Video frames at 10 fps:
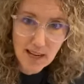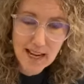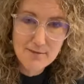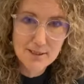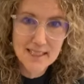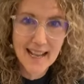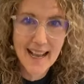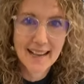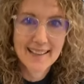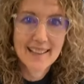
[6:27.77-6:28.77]
plan for
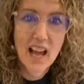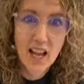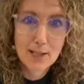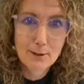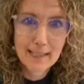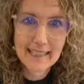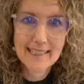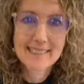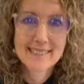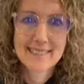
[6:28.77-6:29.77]
today. Are you ready?